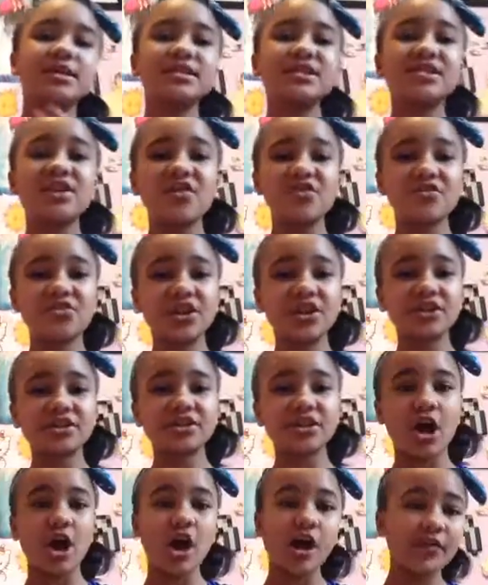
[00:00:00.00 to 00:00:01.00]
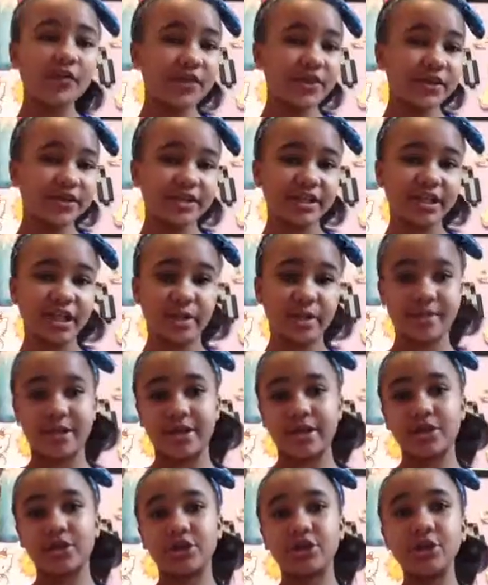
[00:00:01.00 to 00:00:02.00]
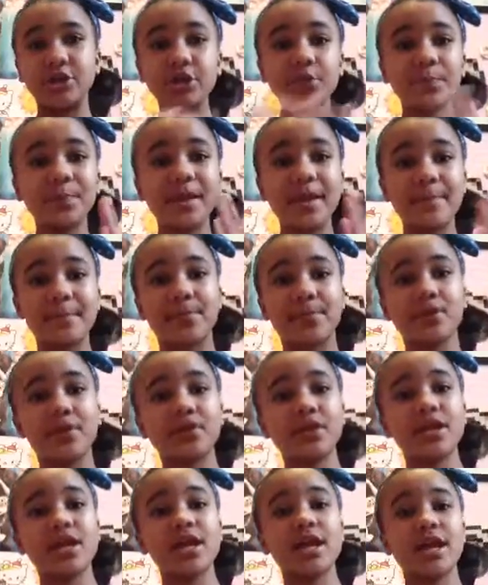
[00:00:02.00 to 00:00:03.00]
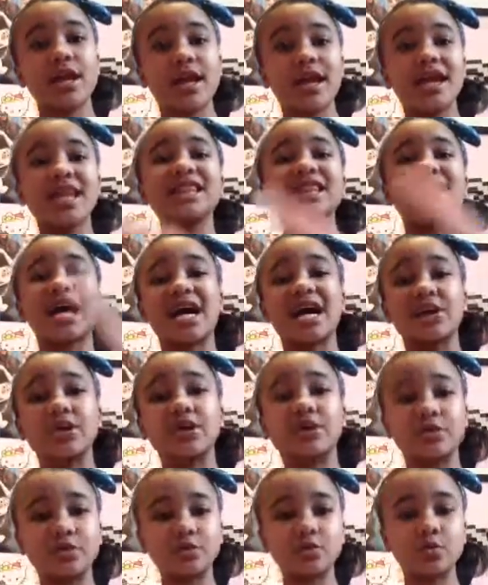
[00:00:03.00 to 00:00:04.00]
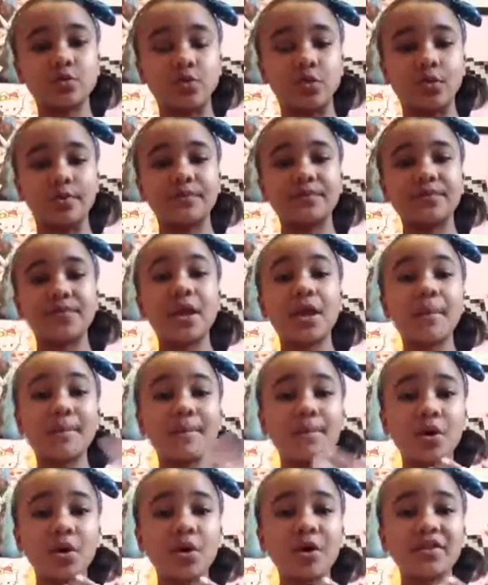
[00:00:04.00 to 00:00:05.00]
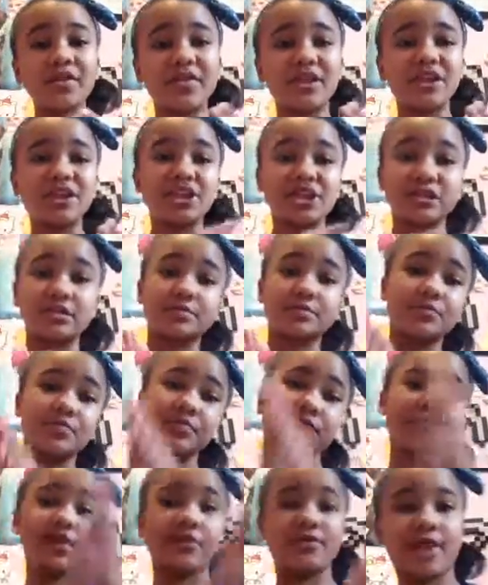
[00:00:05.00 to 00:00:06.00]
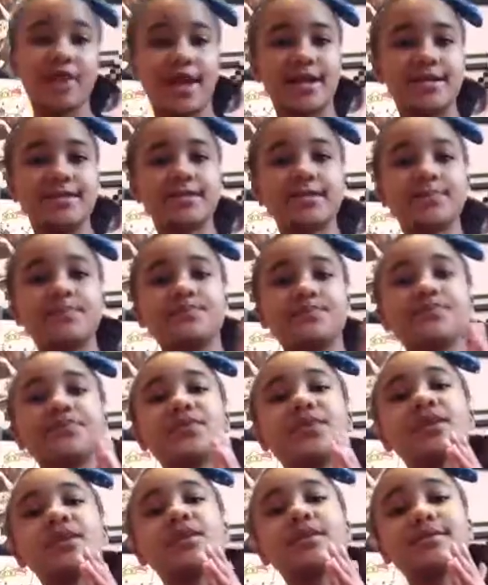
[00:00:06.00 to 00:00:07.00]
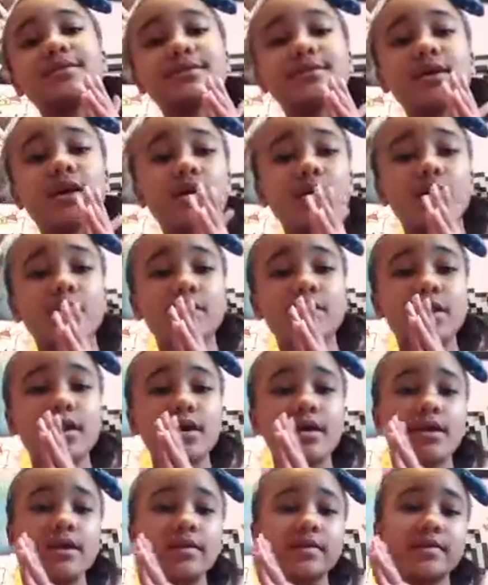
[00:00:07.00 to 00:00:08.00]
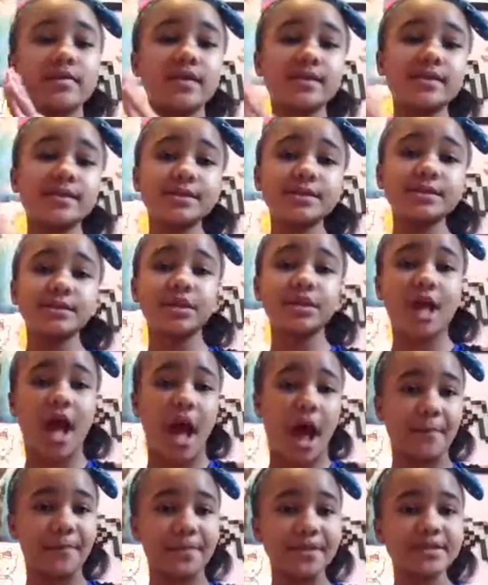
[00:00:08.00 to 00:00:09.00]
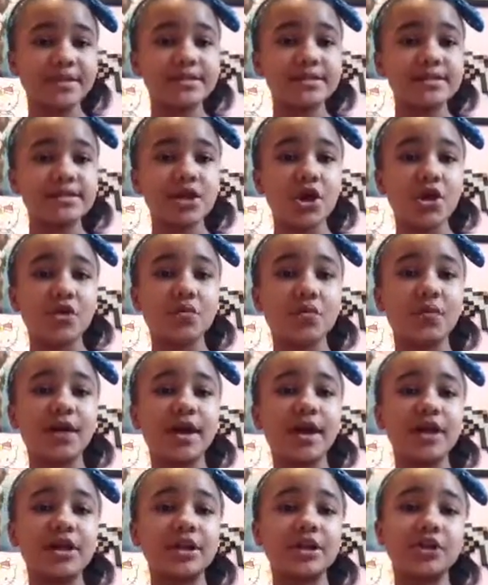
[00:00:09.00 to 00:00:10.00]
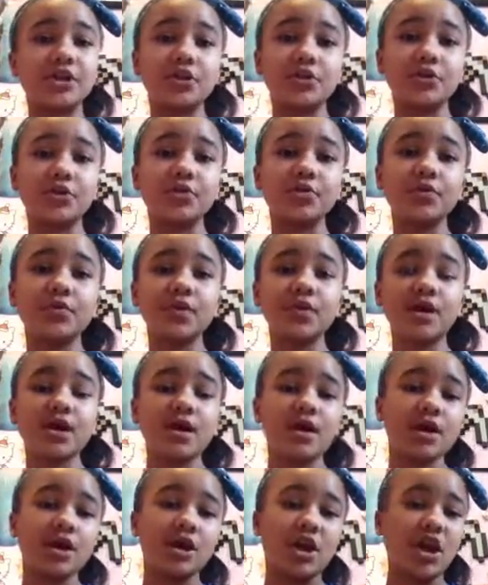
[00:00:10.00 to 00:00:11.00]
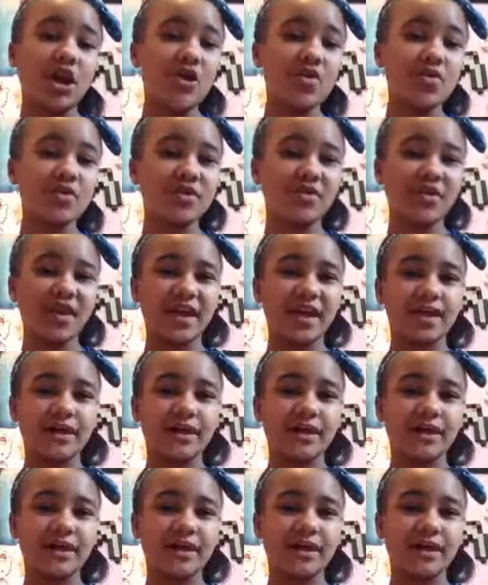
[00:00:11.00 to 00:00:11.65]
So there's obviously going to be new people in that new school, more than just moving grades. So this usually happens when you go with